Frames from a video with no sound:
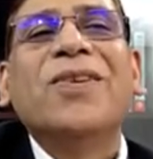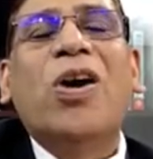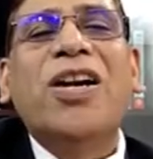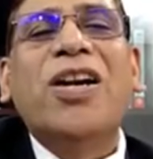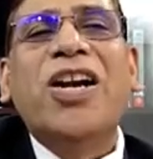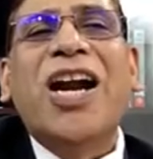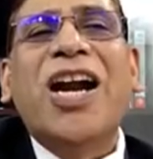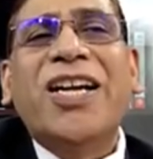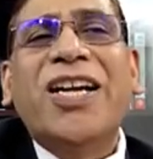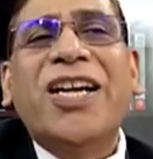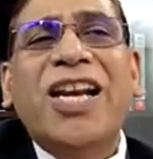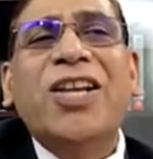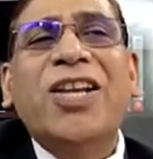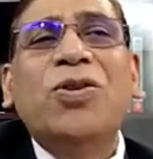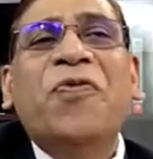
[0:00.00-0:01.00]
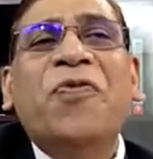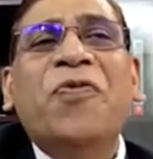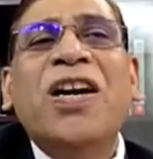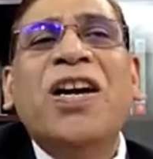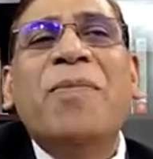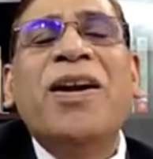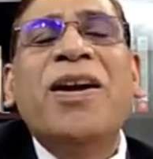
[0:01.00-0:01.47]
What did I tell you?
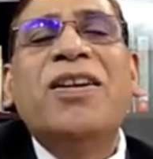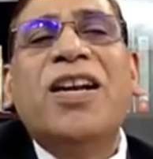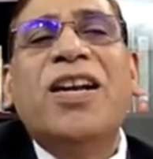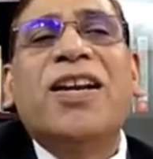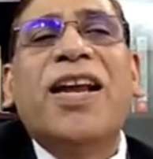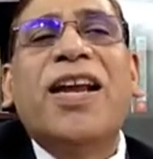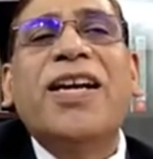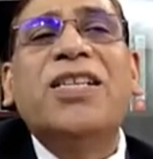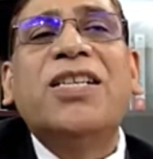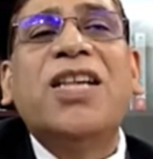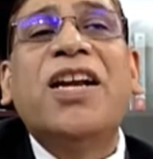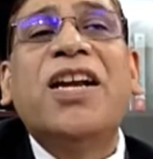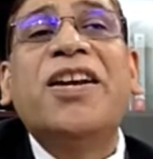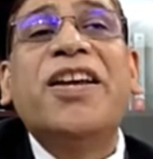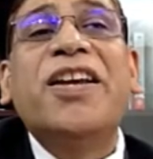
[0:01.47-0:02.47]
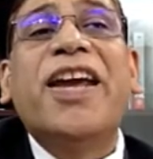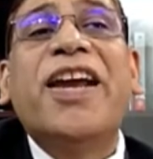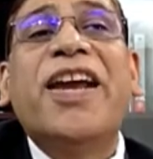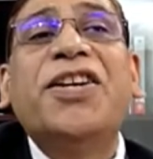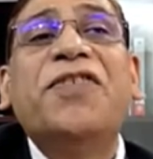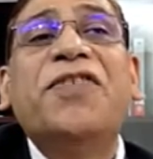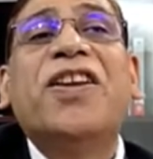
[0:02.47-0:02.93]
Fundamental rights are
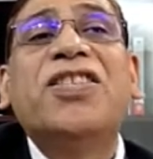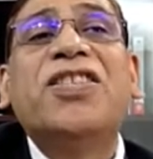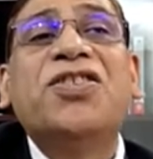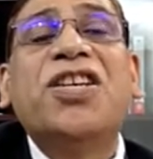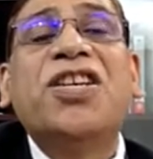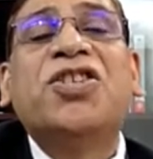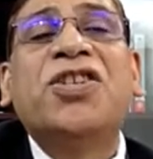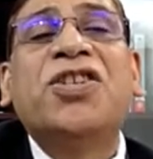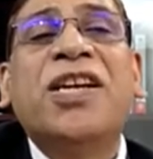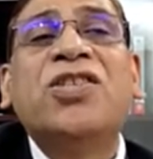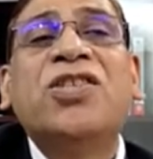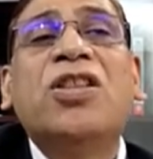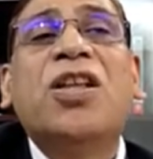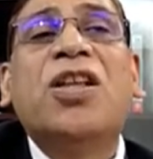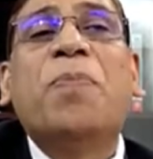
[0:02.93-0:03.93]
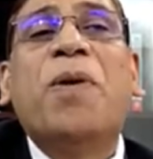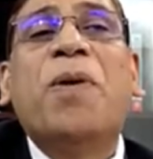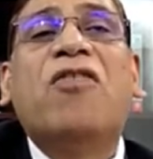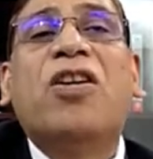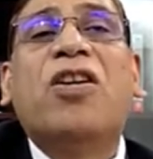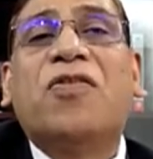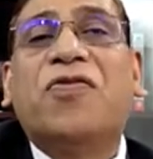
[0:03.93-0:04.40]
negative restrictions on the
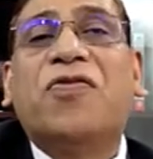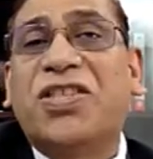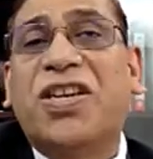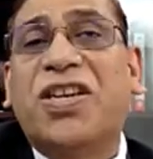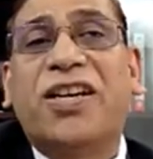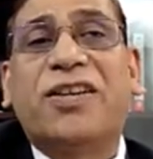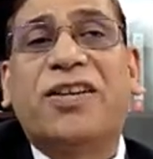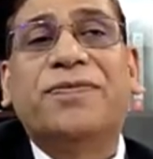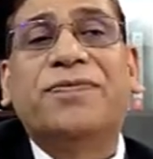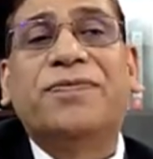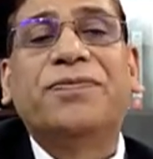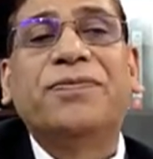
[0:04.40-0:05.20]
power of a state.